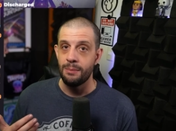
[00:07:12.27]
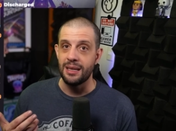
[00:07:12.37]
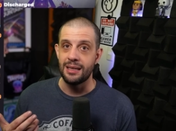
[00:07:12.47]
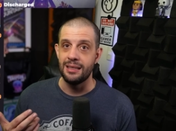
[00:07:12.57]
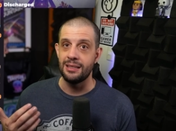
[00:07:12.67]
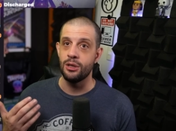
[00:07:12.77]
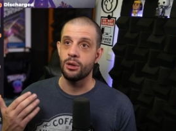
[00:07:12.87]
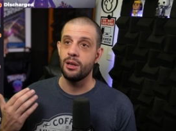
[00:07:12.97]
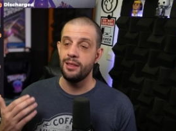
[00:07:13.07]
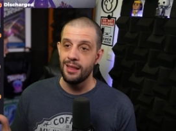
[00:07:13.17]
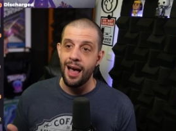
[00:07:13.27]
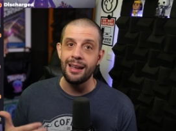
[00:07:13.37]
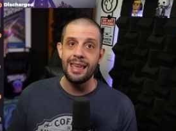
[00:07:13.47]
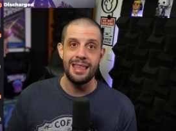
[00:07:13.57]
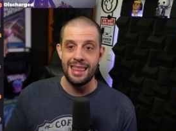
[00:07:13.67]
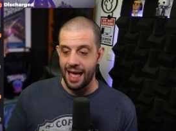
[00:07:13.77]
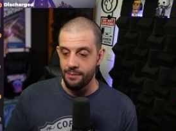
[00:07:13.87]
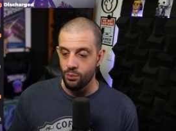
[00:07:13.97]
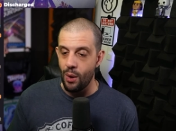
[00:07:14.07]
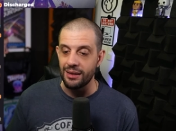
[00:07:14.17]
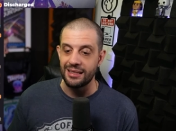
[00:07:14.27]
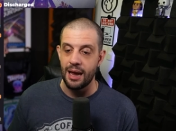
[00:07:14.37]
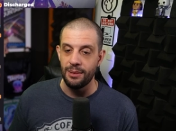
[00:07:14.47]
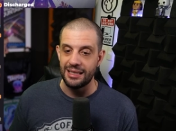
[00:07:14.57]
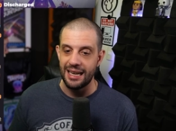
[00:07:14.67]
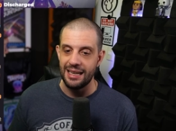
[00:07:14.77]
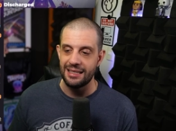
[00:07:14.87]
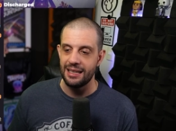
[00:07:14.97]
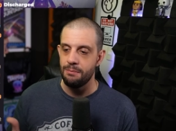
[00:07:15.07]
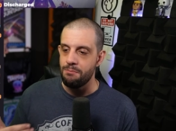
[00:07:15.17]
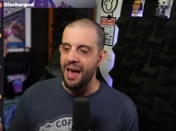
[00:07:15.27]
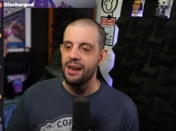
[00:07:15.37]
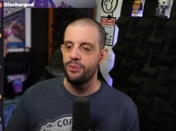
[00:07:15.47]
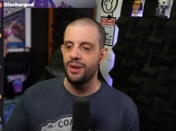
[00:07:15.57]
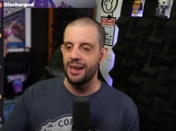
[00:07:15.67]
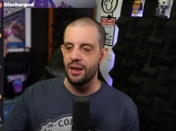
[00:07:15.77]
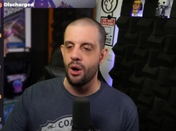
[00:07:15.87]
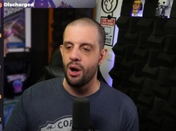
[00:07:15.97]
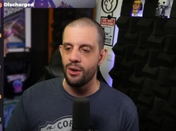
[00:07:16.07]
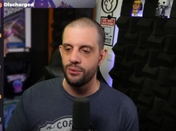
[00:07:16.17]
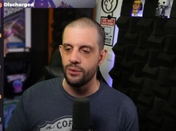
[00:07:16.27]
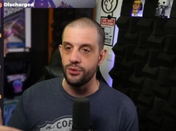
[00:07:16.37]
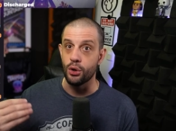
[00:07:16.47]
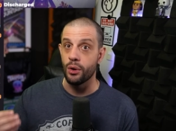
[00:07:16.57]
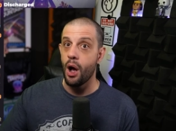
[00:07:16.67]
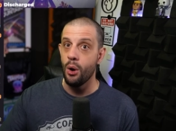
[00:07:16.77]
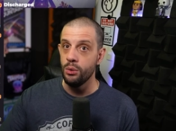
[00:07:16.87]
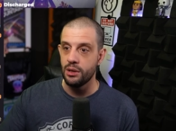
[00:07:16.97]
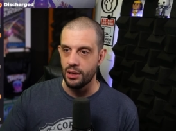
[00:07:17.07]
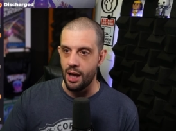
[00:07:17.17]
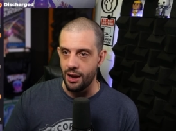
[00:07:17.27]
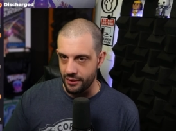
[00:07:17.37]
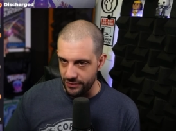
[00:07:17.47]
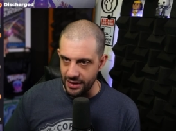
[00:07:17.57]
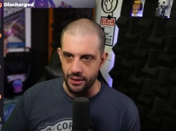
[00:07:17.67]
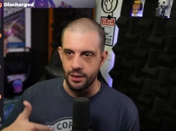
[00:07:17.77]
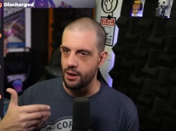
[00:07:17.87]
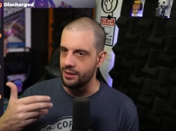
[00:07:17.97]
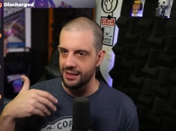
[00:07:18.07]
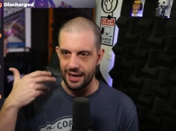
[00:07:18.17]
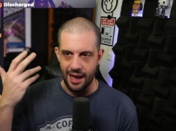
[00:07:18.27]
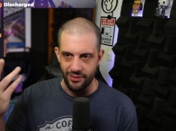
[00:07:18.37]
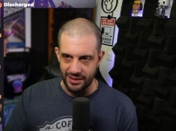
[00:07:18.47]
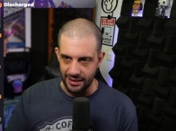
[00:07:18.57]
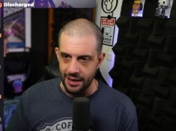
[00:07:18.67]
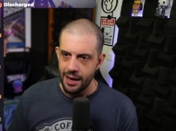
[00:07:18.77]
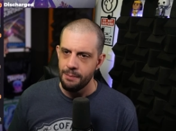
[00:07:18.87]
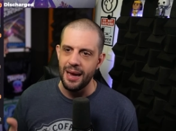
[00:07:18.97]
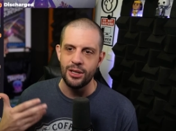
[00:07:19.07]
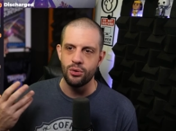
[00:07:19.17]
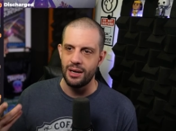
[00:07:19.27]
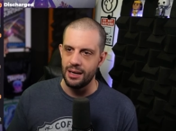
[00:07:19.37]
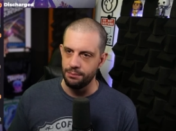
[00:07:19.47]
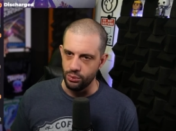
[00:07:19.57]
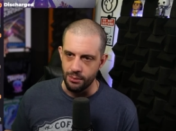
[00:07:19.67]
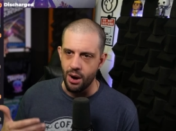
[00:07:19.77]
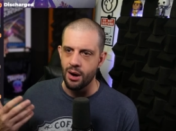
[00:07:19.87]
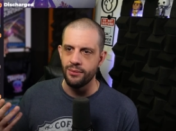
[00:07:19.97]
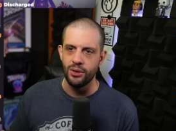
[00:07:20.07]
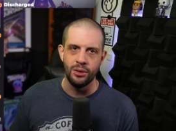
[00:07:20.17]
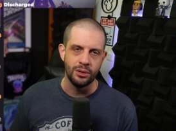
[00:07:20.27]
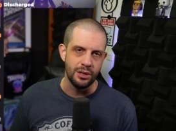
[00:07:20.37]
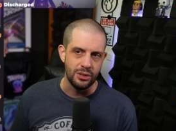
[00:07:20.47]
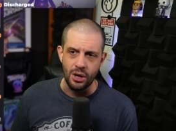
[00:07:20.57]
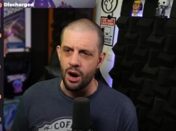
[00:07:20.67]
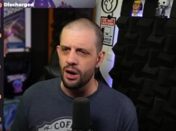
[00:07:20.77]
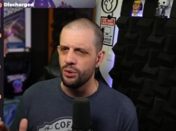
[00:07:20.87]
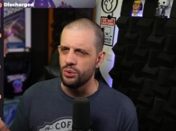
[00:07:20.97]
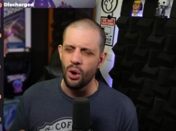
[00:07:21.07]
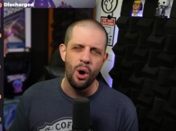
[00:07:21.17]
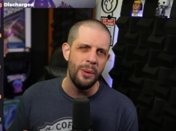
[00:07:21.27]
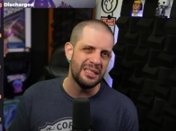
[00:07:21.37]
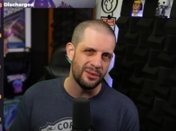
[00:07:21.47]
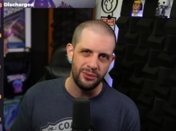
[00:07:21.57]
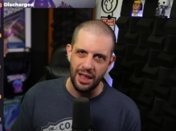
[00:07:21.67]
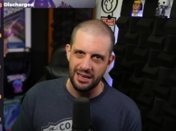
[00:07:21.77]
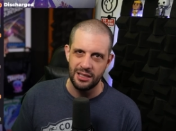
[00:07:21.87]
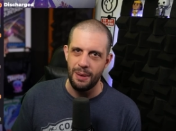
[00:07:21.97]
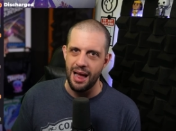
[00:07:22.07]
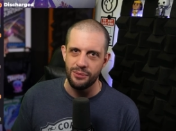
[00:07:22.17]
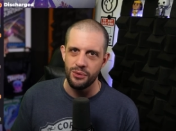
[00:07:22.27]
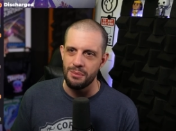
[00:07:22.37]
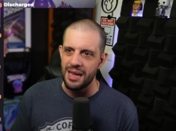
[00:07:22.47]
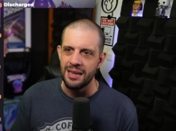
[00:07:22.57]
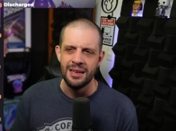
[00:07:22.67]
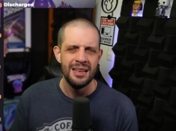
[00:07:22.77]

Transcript: because you're clogging them while simultaneously benefiting off of your own clog via cards like, obviously, Patriot, Blue Marvel, Kazar, who's always a flex spot for me.